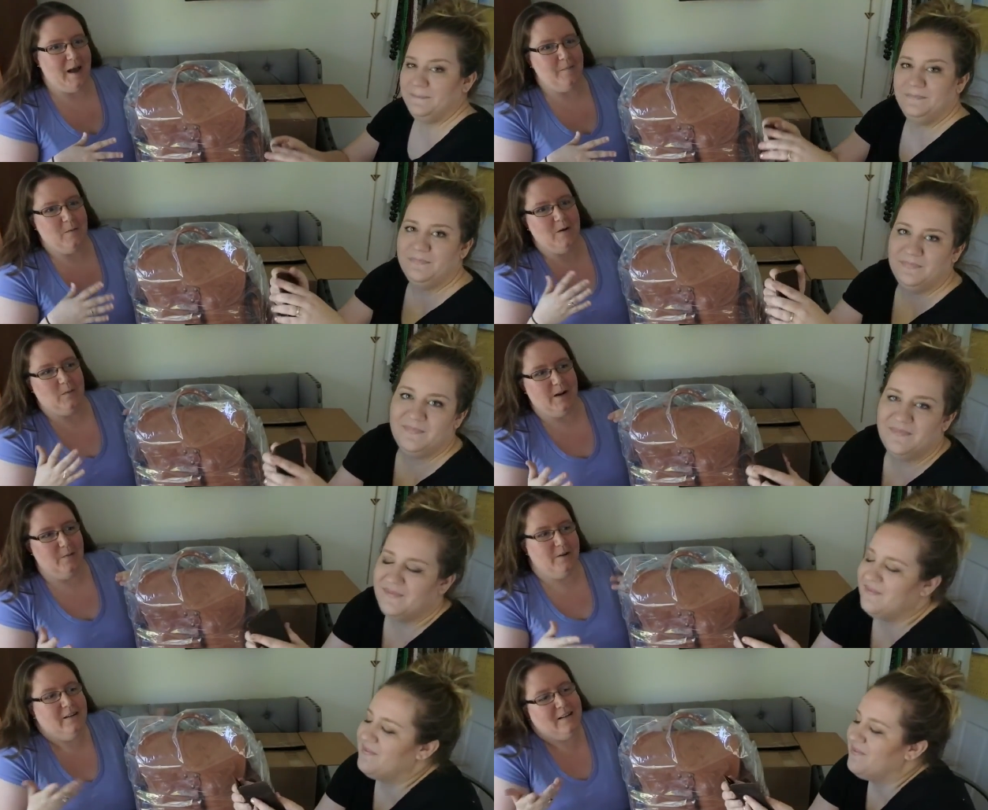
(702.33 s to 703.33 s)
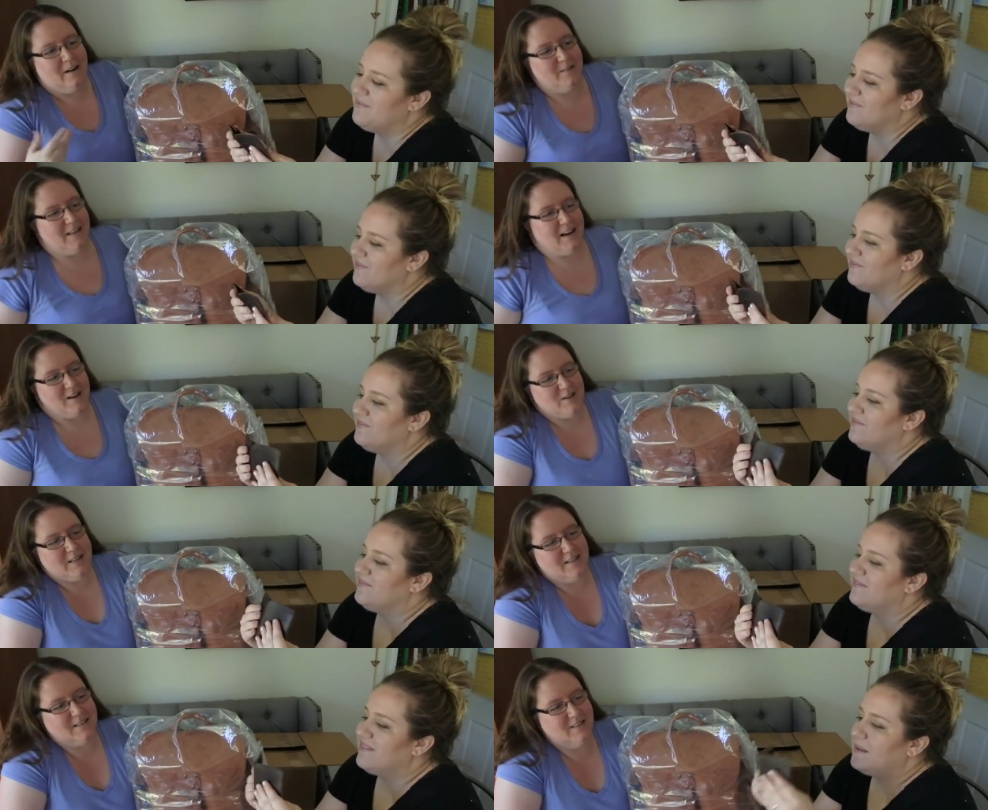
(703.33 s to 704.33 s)
Speaker 1: happy with, what I wouldn't, and I was like, I just
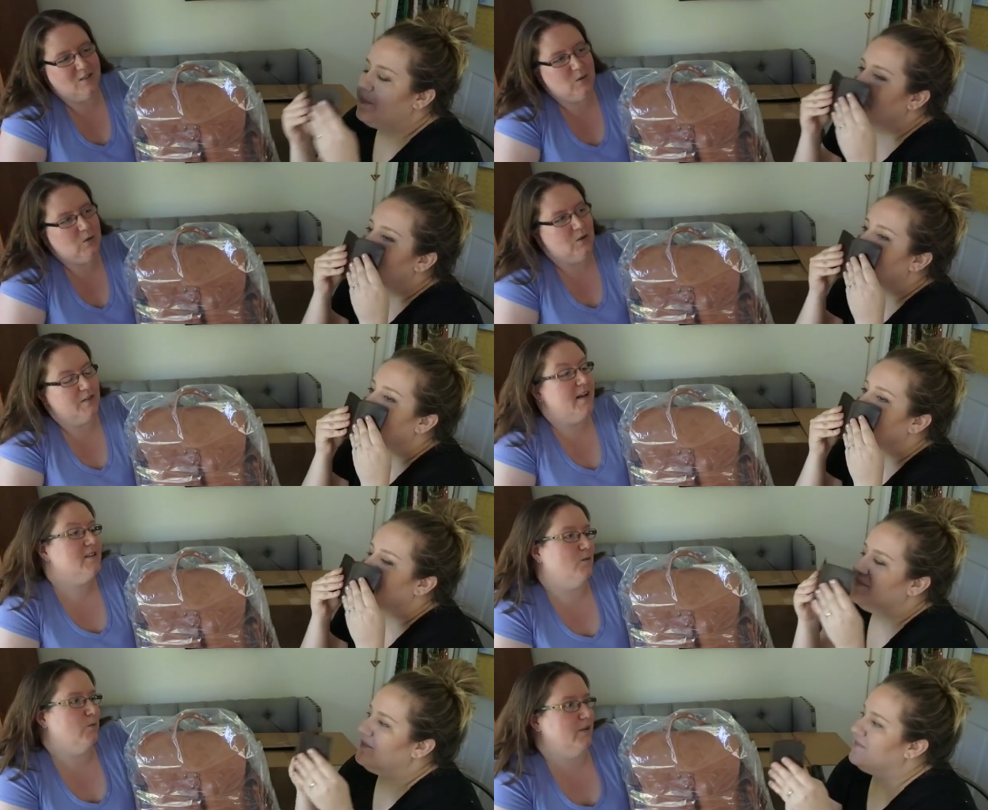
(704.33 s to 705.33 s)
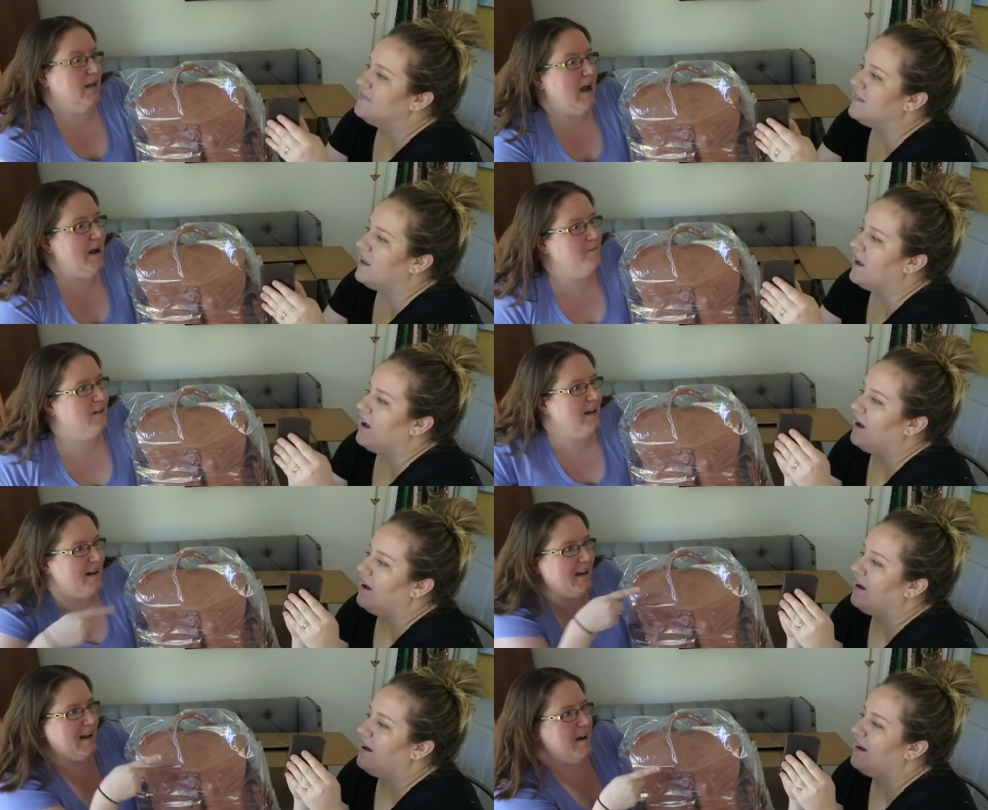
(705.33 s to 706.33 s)
think this is cool. That's a really. I'm
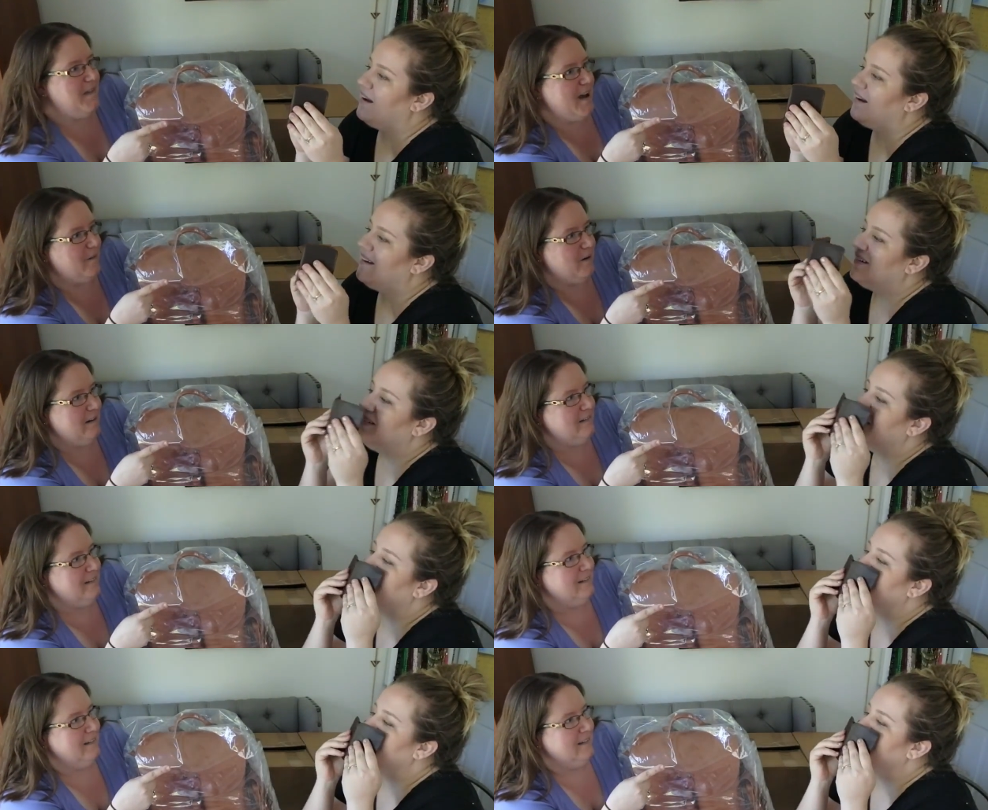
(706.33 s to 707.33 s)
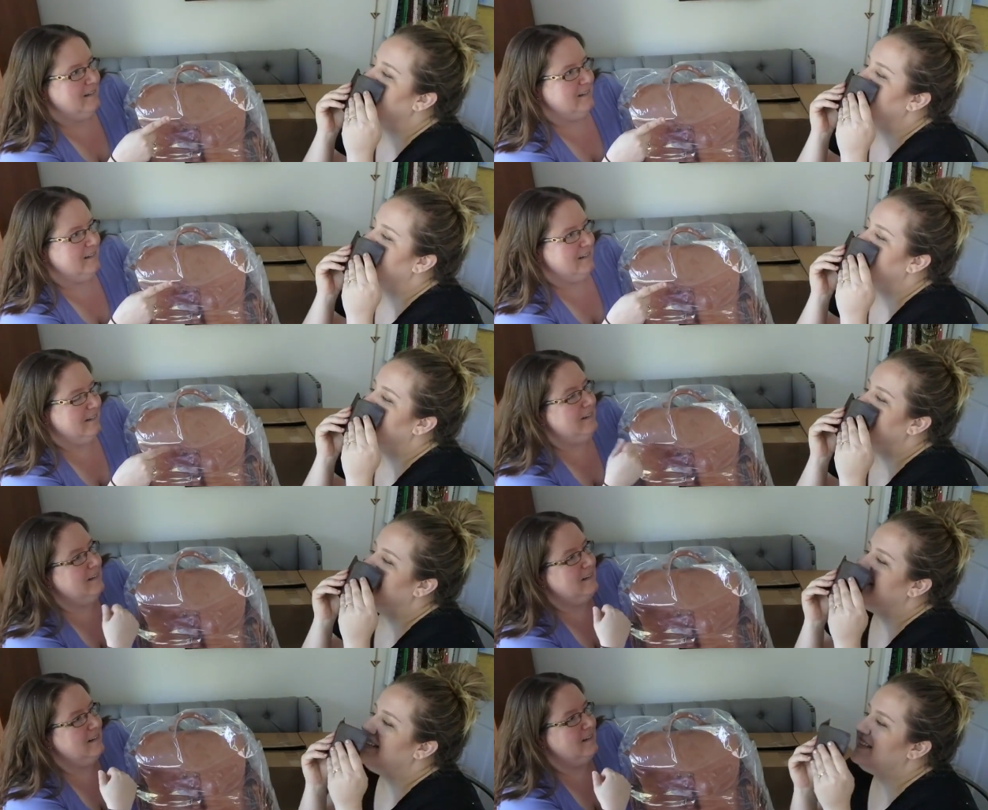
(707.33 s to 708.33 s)
glad I got that one.
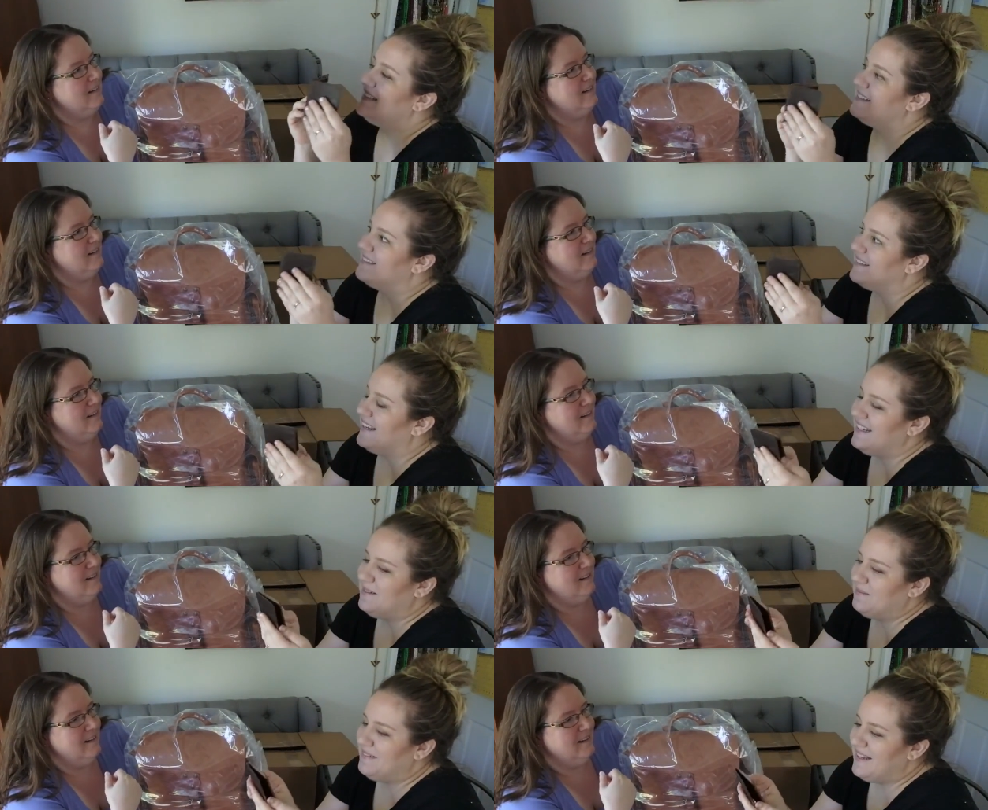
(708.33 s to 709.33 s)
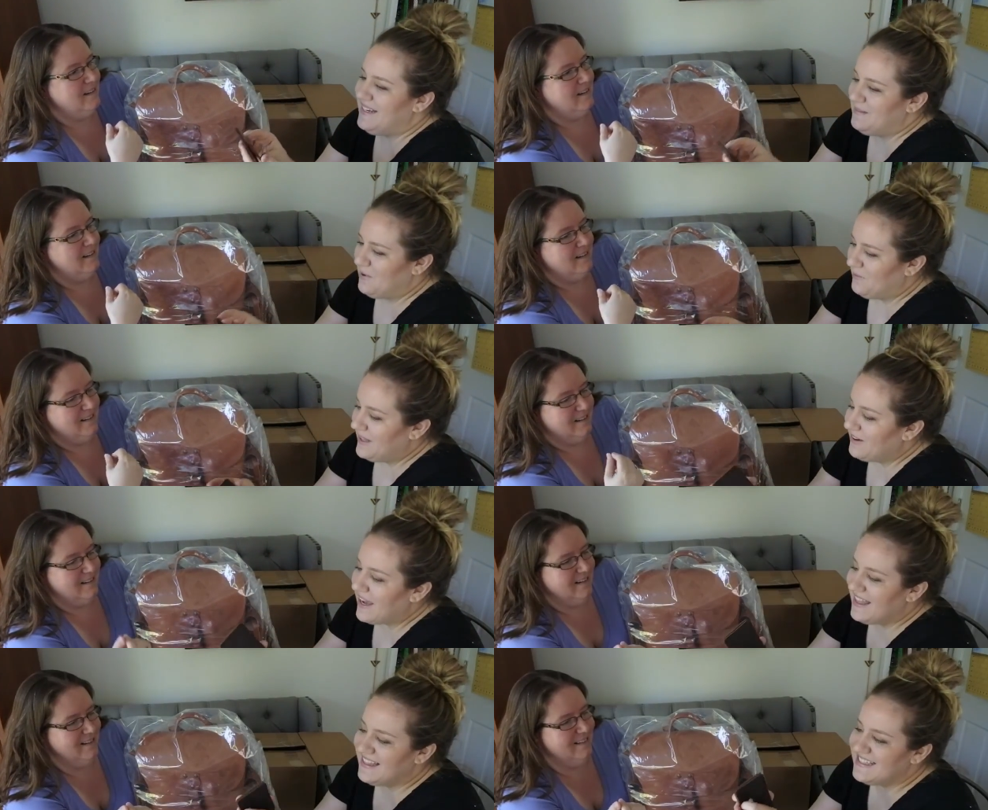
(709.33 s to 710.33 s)
Speaker 2: This is. I need a. I need a moment.
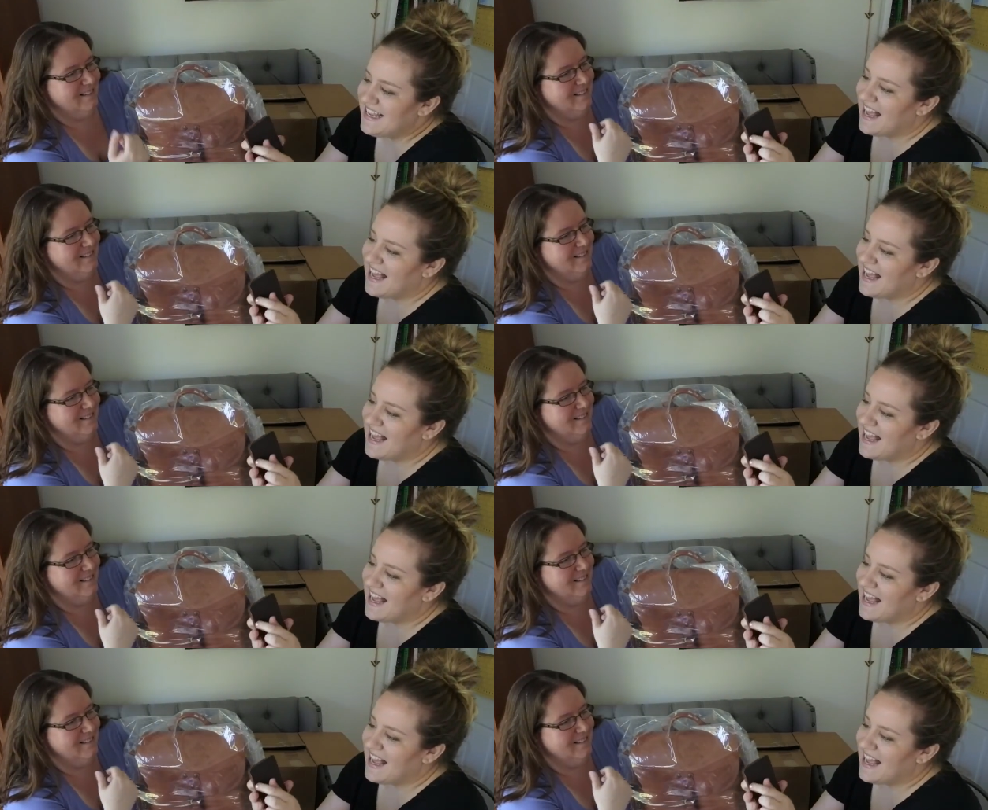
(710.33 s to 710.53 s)
Okay, this